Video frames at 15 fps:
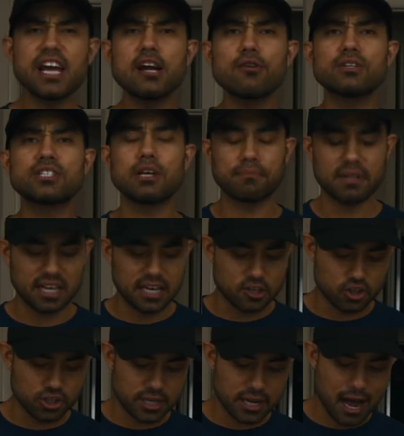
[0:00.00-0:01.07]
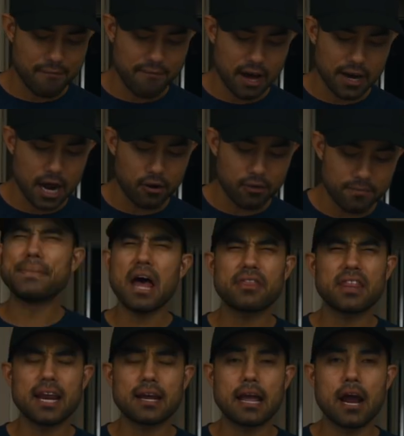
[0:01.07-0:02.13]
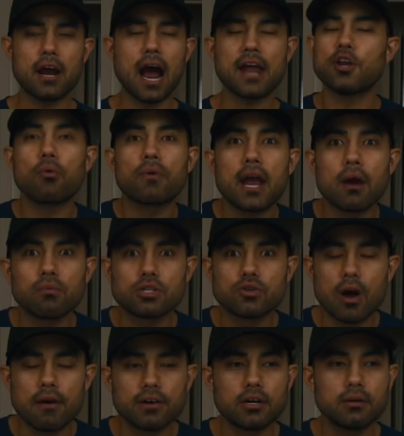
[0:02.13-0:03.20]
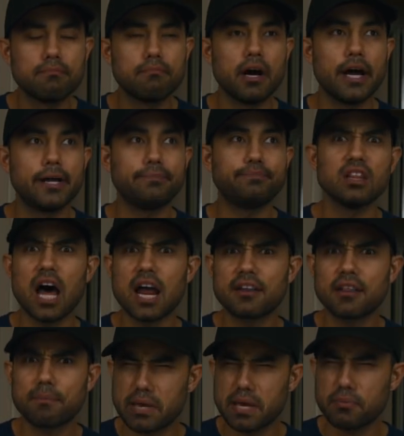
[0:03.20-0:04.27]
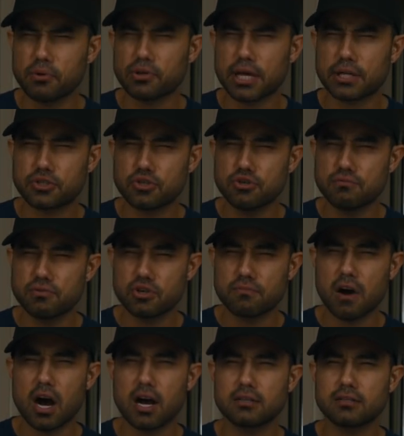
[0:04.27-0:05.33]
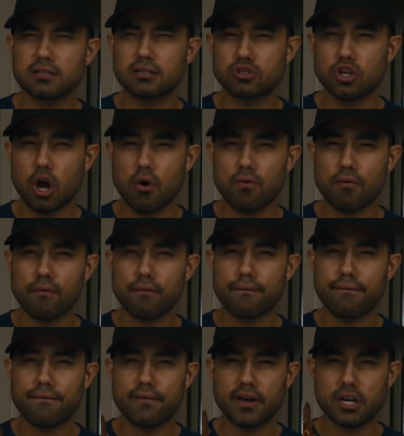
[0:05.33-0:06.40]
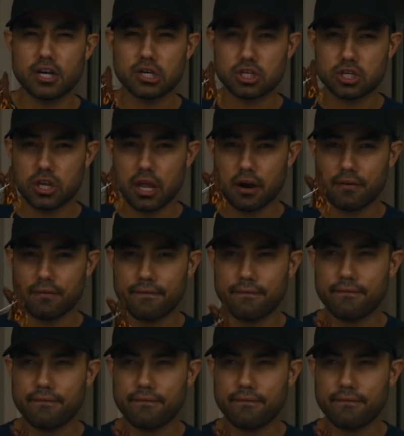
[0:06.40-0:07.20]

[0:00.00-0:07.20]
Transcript: Here is something interesting I found out. Not that I care, I don't care whatsoever, but a lot of the people that do mukbangs don't finish their